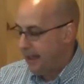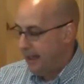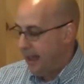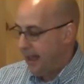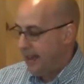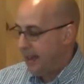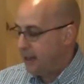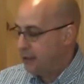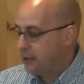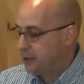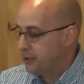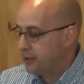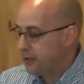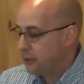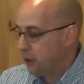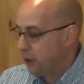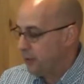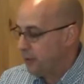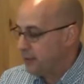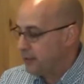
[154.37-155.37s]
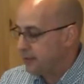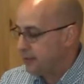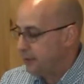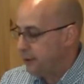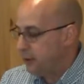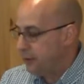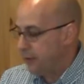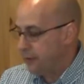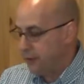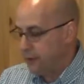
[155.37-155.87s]
and it shall serve as
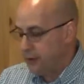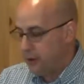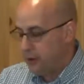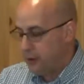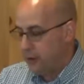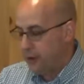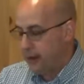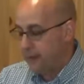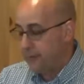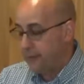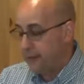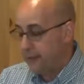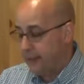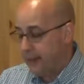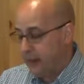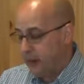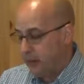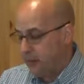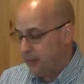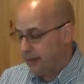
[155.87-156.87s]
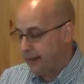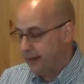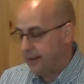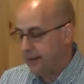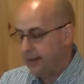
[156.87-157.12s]
food for you and for them.